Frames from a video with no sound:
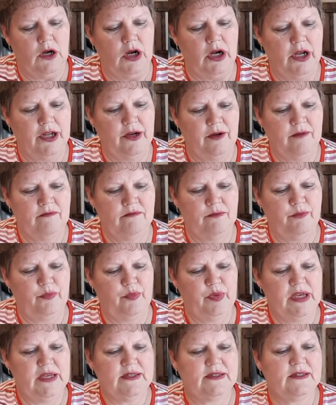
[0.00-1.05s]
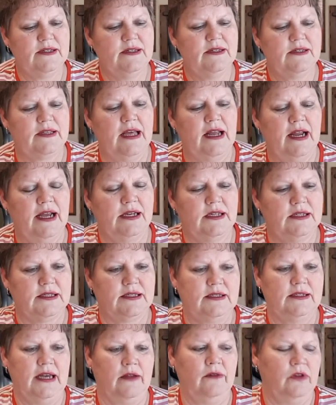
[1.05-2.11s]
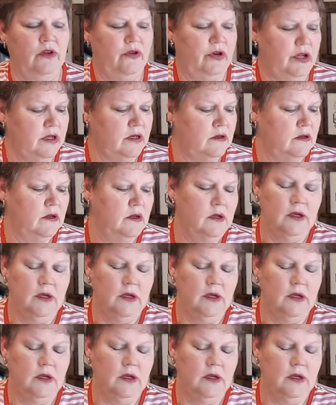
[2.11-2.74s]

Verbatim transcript: autumn pieces that I just downloaded